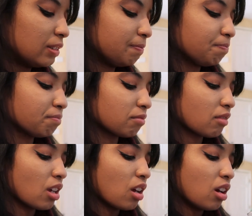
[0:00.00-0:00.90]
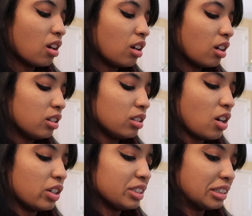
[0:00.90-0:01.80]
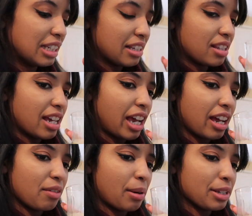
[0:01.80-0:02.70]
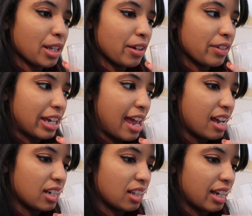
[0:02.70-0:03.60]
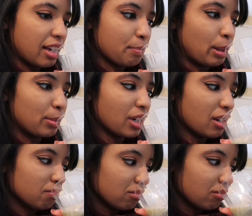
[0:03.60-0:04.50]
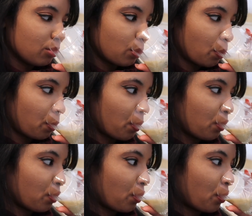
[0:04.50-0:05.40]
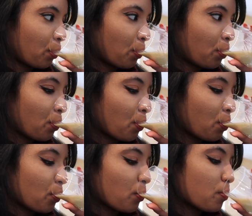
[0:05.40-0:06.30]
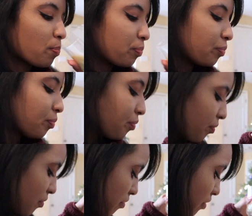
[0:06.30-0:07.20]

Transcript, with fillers: tastes awful? No, it just tastes like, it reminds me of a candy, like bubblegum. It's awful though. Ah!